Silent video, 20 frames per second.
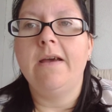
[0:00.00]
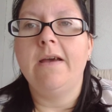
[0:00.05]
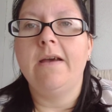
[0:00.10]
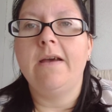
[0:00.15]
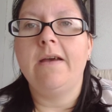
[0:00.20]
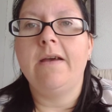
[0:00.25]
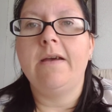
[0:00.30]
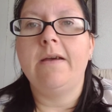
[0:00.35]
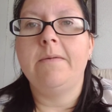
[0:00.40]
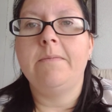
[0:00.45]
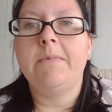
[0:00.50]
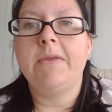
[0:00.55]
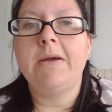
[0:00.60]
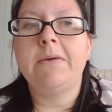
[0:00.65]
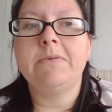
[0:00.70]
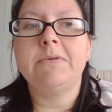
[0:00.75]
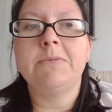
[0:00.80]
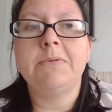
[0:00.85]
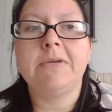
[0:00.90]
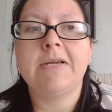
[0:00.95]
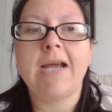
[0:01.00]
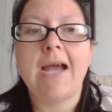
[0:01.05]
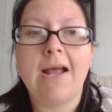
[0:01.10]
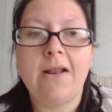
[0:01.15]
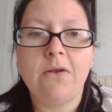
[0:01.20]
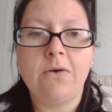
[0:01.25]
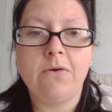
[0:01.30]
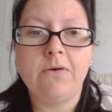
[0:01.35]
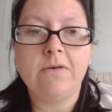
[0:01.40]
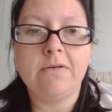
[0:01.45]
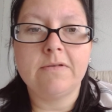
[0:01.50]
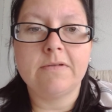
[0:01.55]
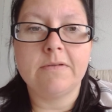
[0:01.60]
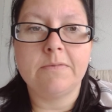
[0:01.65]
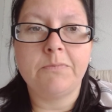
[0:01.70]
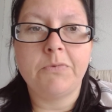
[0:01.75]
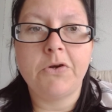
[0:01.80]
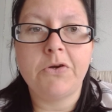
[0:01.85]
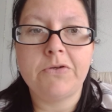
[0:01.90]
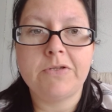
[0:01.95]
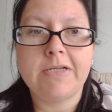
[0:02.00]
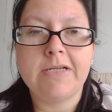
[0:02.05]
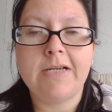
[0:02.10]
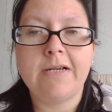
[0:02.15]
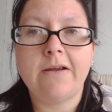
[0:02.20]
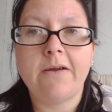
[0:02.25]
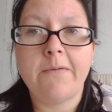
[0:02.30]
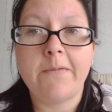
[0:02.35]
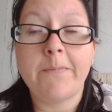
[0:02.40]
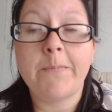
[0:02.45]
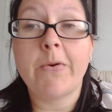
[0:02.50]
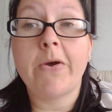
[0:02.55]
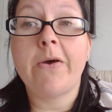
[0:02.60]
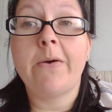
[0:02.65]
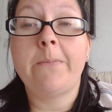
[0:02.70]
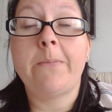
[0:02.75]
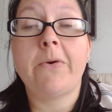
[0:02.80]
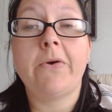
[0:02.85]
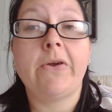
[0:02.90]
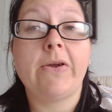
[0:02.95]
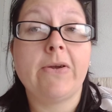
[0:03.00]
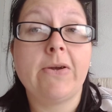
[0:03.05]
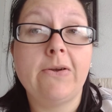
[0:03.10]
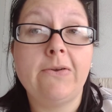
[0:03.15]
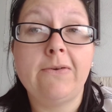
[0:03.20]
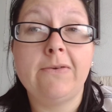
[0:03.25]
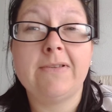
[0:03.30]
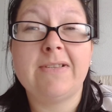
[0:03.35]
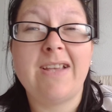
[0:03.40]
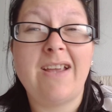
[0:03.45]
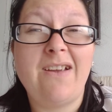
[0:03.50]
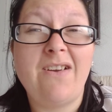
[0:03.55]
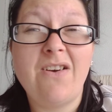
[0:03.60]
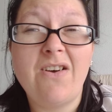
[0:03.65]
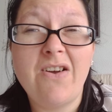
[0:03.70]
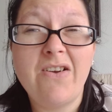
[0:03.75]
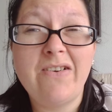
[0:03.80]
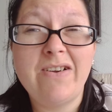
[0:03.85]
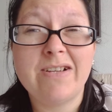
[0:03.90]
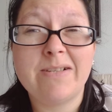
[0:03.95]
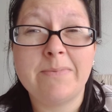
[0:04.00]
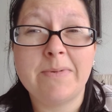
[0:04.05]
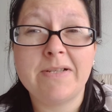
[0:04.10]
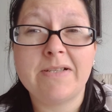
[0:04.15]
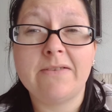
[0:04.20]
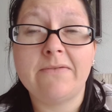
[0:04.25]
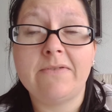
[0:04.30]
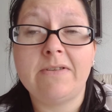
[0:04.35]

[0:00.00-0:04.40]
That was with Kellogg's protein bar by Kellogg's. They are expensive.